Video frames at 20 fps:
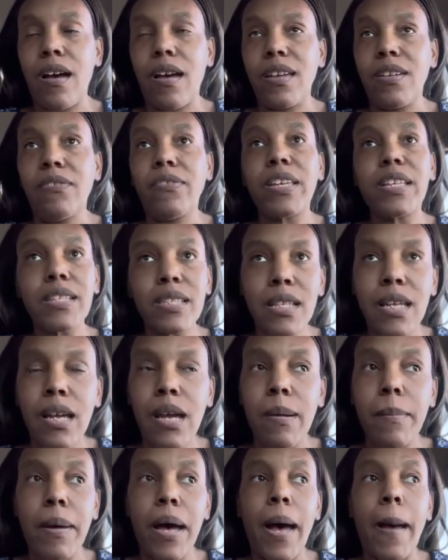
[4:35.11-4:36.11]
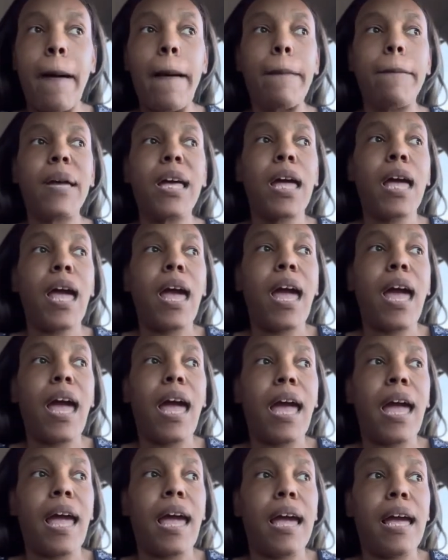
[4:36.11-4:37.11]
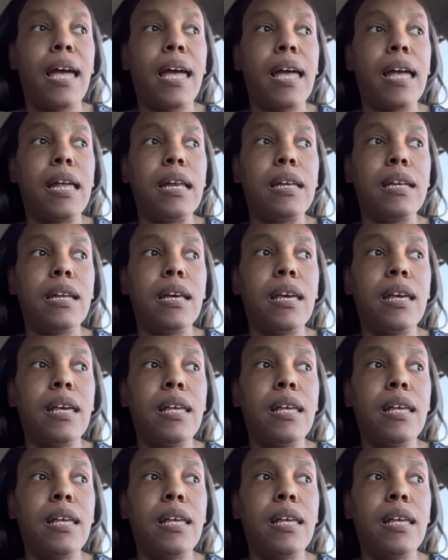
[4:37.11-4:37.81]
events that come up, and